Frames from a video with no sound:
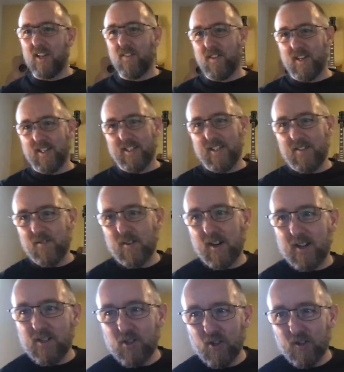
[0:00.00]
Kelly,
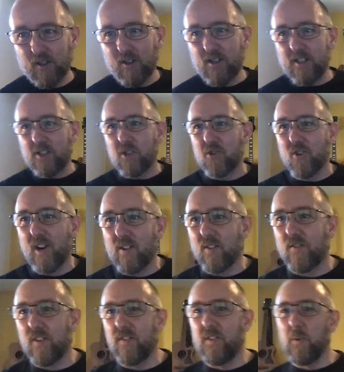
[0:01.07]
right? You're learning to drive
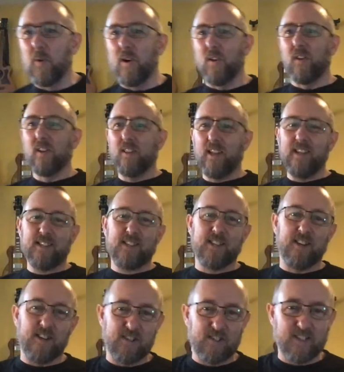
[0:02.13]
at 51, late
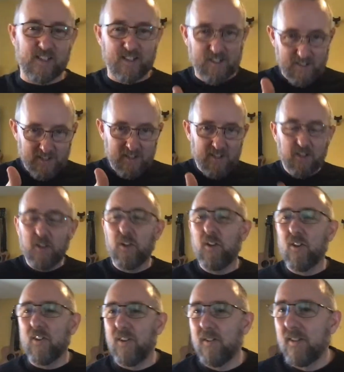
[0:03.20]
starter.
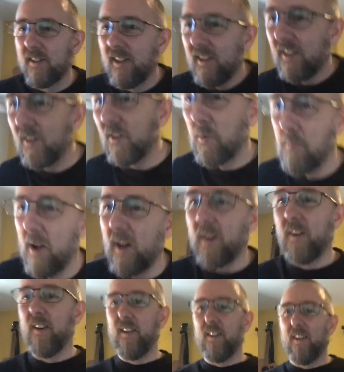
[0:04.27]
Good
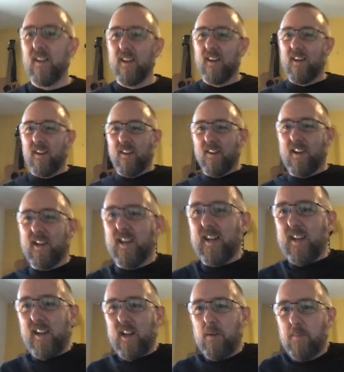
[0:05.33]
man.
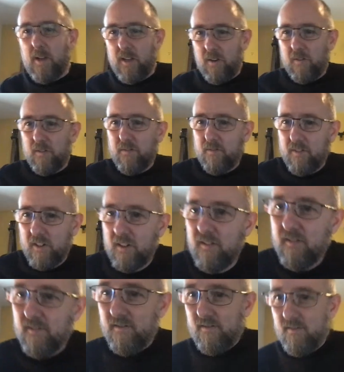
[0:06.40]
Okay, I bet you.
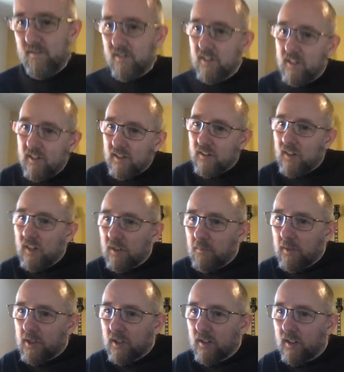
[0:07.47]

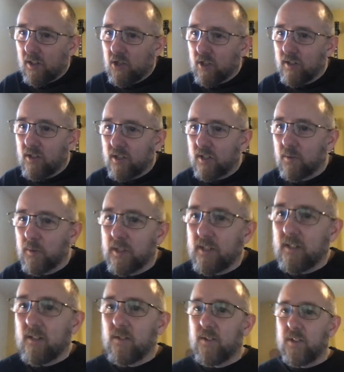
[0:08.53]
Missing link. Joy to the
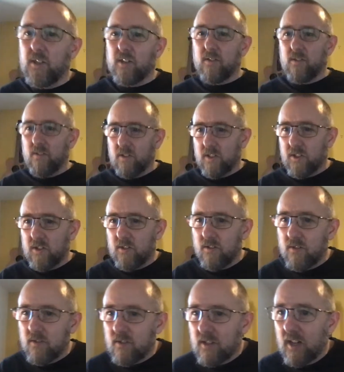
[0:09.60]
World,
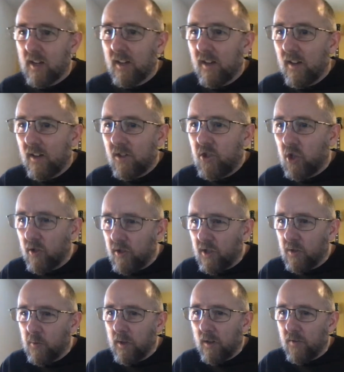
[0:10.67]
Joy to
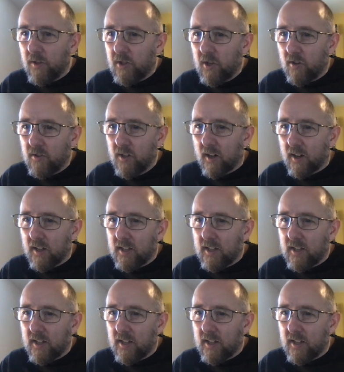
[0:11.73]
the World, the Dog Night.